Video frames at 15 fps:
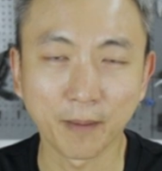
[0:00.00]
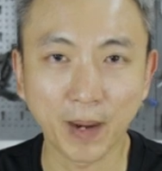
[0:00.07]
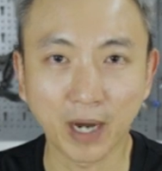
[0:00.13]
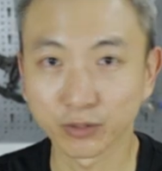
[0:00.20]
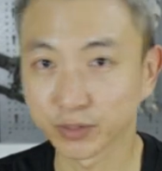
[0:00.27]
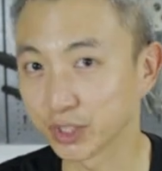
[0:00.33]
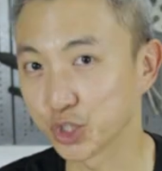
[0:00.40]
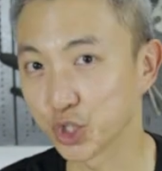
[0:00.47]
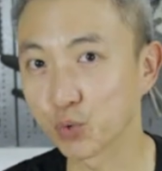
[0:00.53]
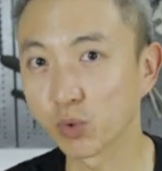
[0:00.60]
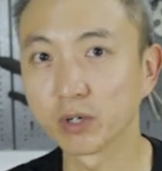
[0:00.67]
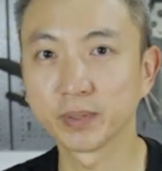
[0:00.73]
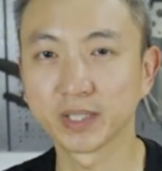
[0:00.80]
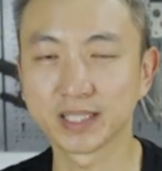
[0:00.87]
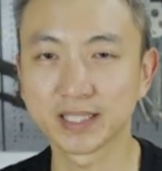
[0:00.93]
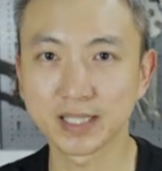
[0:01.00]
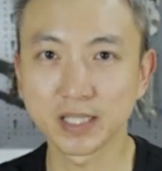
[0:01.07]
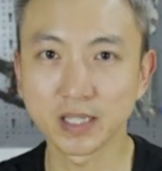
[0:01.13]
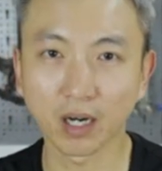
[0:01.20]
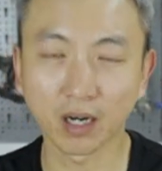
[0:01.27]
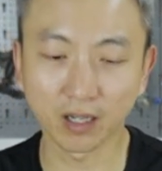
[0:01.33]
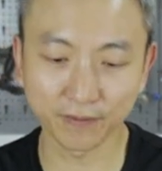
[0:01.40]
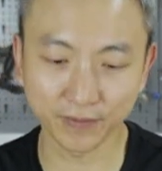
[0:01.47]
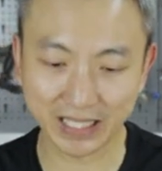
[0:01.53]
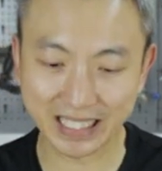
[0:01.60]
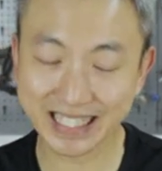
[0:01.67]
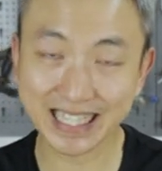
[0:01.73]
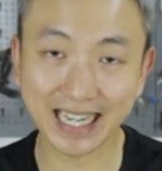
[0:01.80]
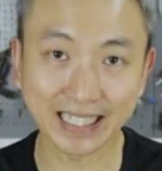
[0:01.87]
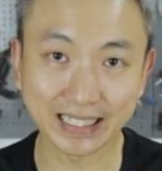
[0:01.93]
about the durability of
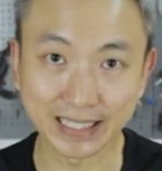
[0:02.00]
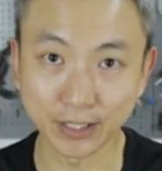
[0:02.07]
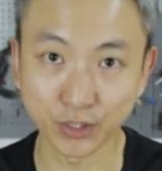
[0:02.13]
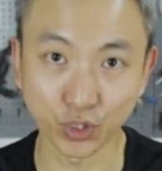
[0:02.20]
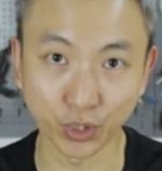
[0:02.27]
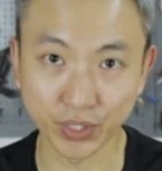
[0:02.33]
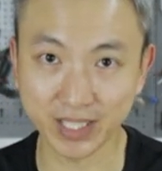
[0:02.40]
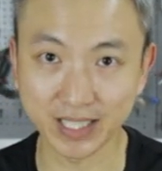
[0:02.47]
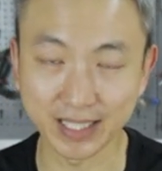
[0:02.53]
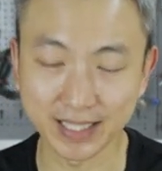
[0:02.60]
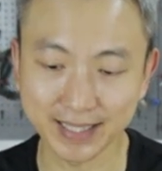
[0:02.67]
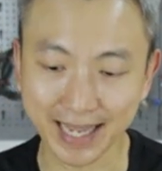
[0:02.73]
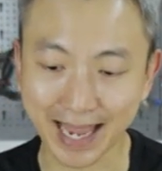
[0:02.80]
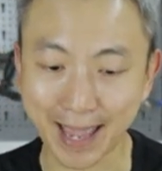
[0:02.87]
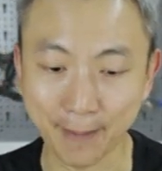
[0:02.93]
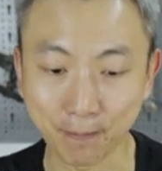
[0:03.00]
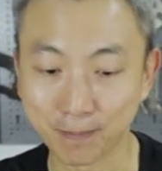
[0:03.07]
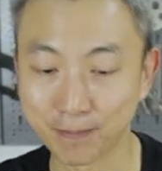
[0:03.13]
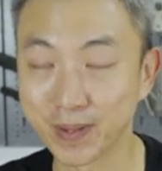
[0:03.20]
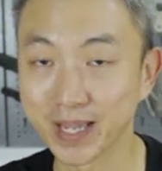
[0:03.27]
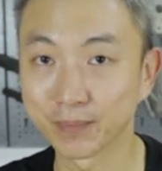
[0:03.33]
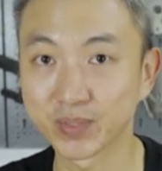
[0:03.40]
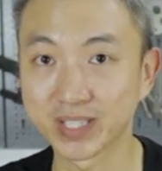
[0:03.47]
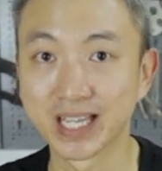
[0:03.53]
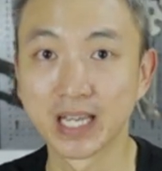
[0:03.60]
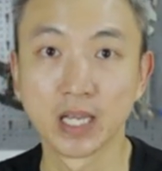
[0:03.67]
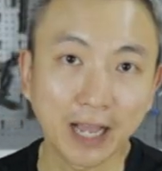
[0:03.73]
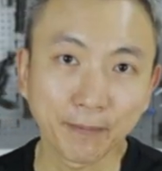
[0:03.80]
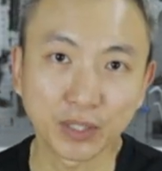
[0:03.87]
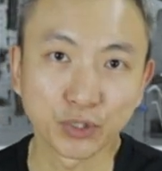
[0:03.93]
these cycling jerseys and bibs,
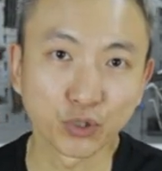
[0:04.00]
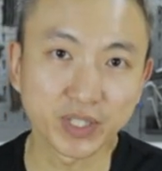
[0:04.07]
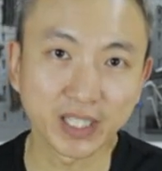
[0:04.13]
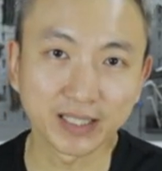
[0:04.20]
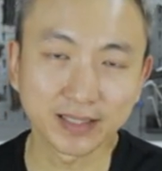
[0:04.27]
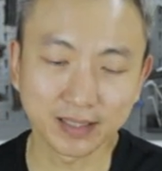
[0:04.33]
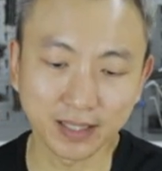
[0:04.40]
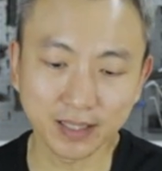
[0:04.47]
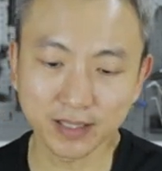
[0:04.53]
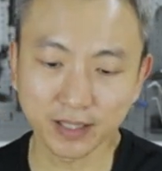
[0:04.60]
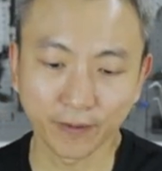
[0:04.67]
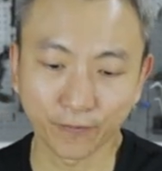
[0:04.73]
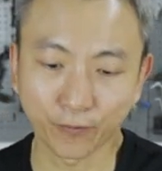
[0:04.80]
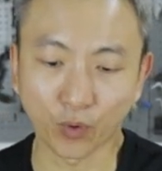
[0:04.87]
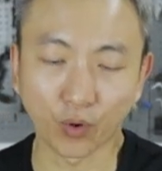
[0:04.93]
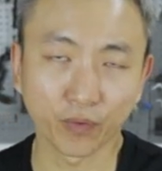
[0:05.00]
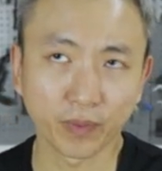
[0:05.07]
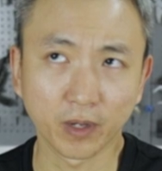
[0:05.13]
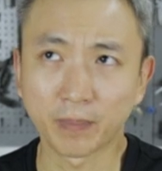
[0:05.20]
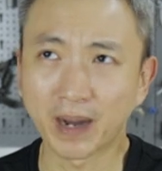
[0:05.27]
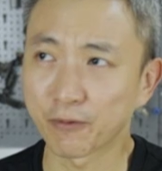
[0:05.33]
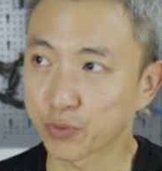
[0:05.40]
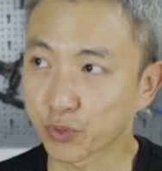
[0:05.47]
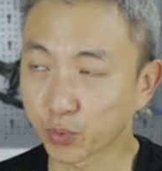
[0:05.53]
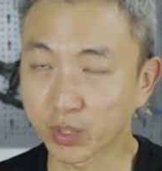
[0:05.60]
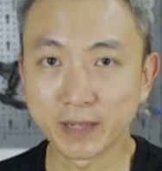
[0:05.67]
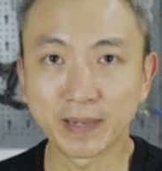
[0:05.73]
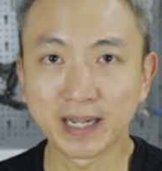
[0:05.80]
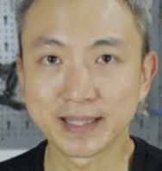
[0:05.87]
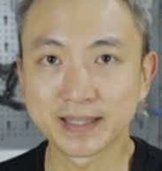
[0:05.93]
I've been using this for about
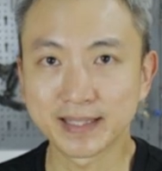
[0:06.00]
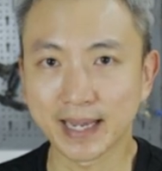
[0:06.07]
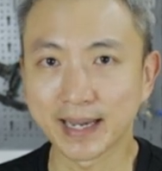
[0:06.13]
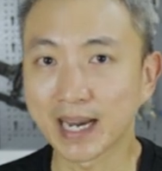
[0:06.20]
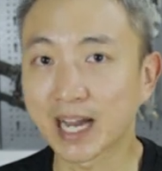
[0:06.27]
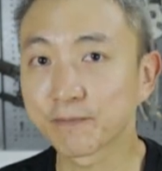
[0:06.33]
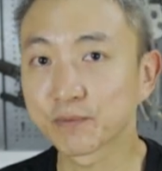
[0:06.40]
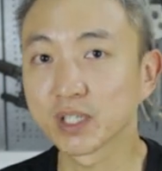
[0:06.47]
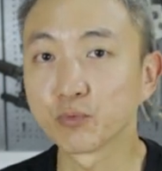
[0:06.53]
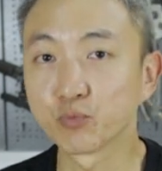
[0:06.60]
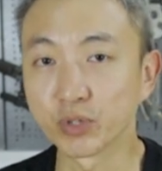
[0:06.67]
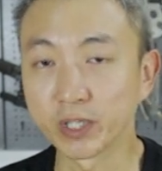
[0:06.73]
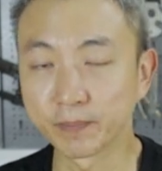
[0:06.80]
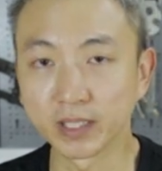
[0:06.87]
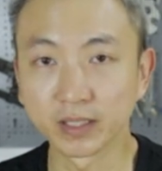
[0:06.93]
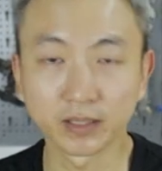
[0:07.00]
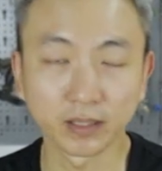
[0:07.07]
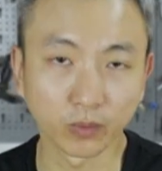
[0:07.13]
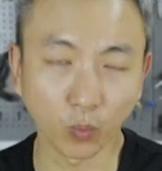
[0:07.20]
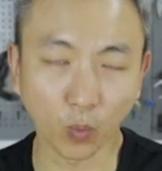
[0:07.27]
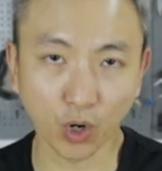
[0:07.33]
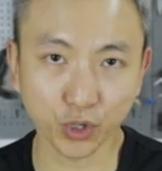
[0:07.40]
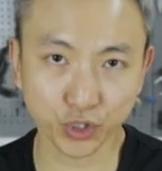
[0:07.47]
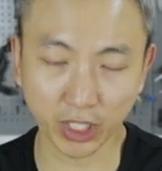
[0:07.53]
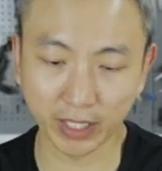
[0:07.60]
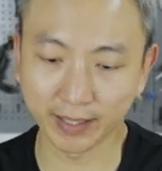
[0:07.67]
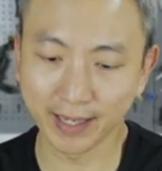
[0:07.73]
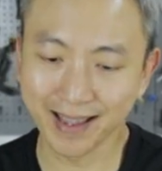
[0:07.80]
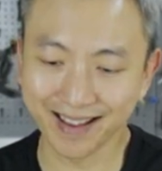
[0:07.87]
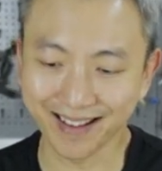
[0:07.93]
3 months, and after repeated
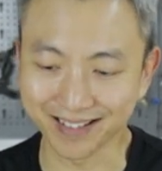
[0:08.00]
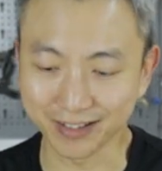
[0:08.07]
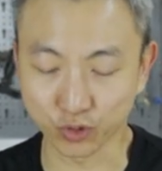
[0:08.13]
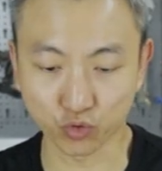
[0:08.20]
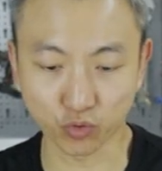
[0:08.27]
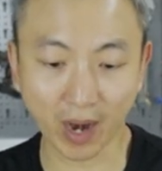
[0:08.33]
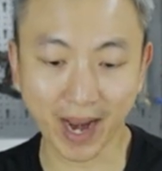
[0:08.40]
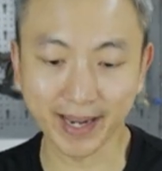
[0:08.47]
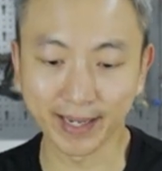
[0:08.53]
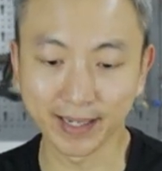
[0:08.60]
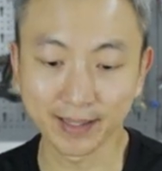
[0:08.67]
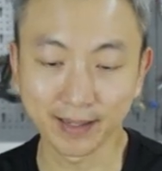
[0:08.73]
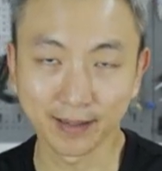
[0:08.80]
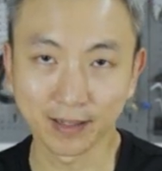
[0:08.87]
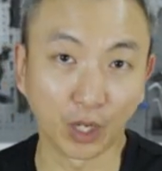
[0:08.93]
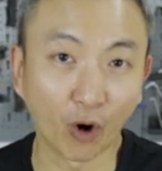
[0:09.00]
washing and drying.